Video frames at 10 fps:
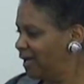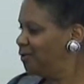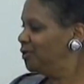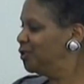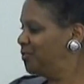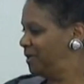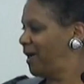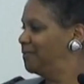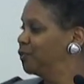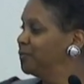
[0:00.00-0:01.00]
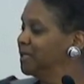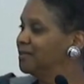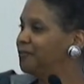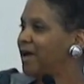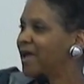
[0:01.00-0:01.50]
a little bit about movement, and
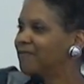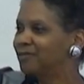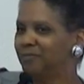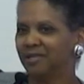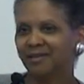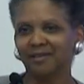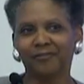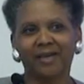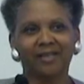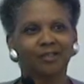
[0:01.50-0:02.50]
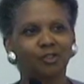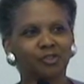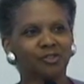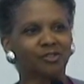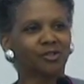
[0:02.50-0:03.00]
if I haven't been there, if I hadn't
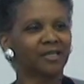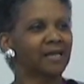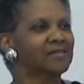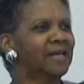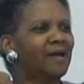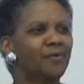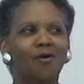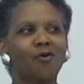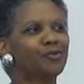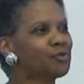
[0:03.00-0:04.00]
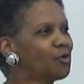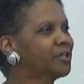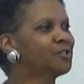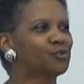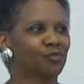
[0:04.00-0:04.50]
looked at it on the outside, I'm also a
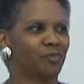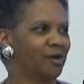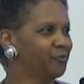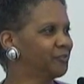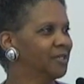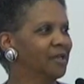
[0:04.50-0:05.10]
history buff.